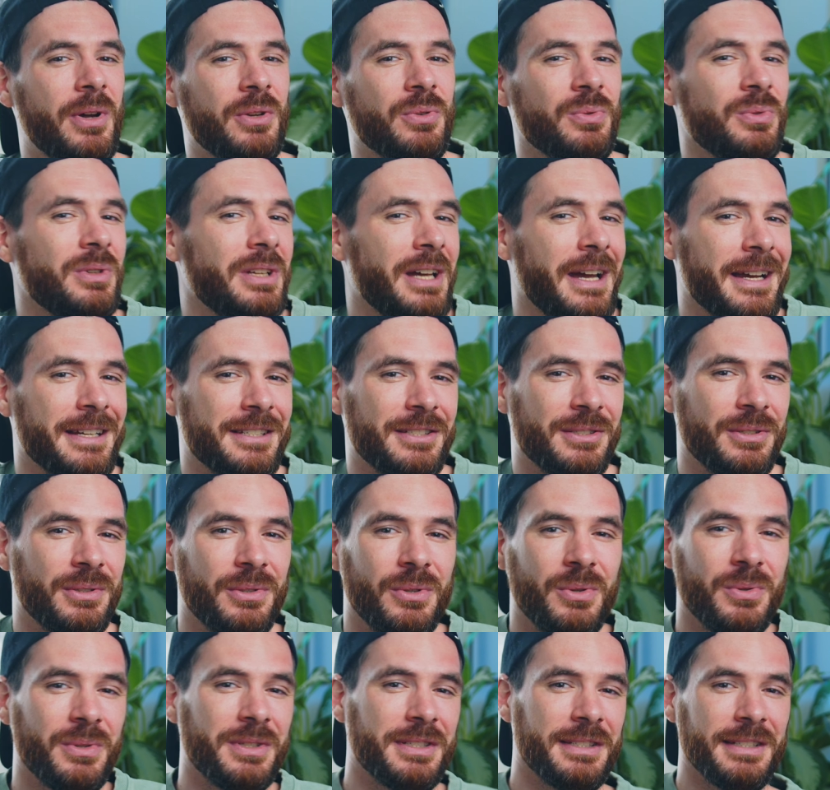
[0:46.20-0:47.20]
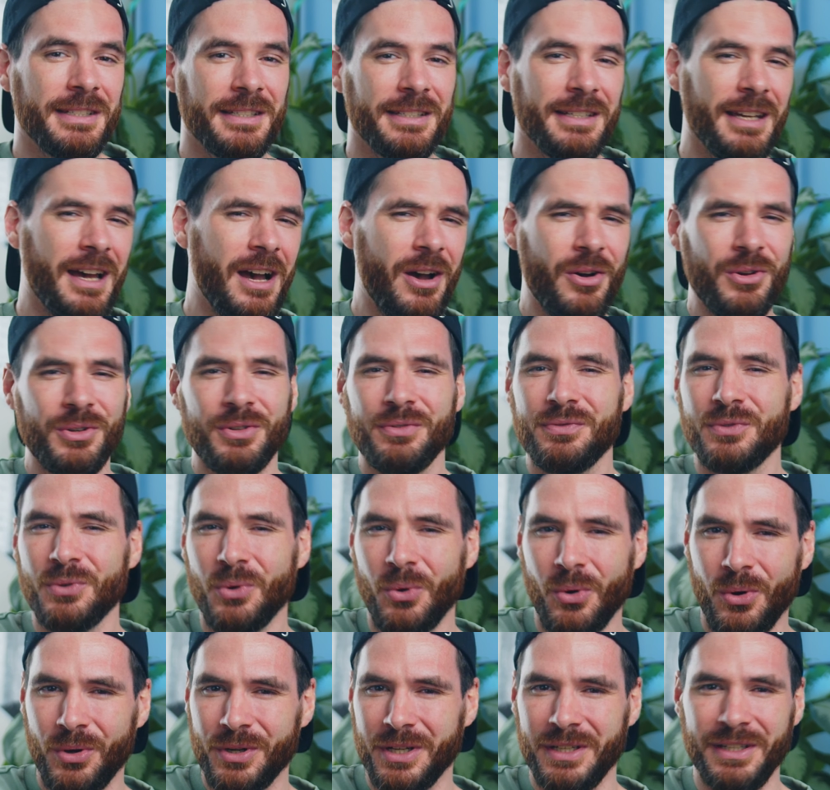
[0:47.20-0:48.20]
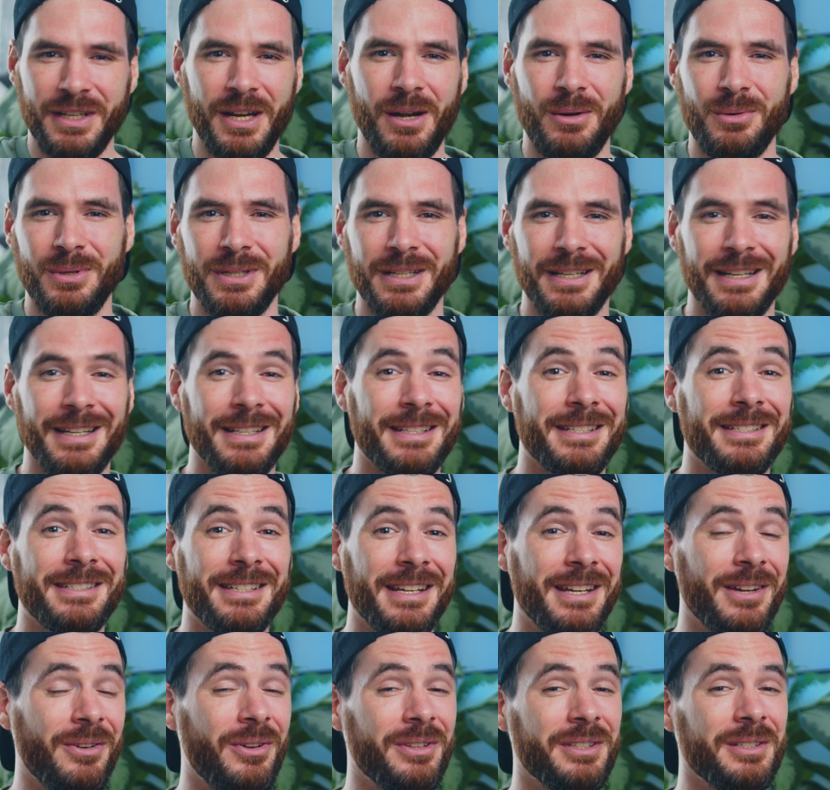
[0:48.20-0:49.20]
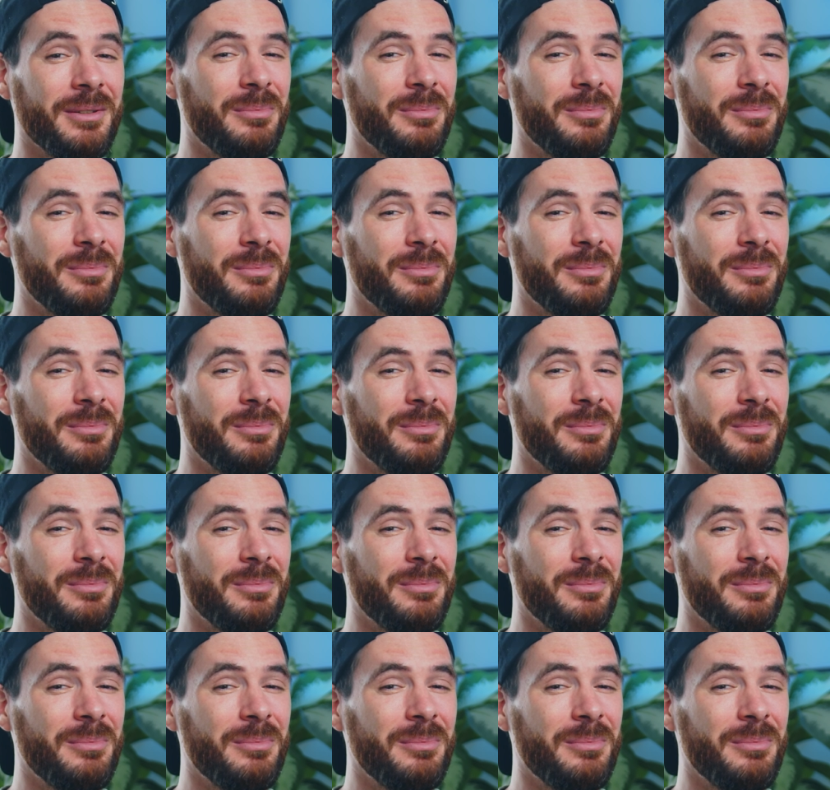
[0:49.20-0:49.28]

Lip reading: who likes to use the out of the ordinary and stay on the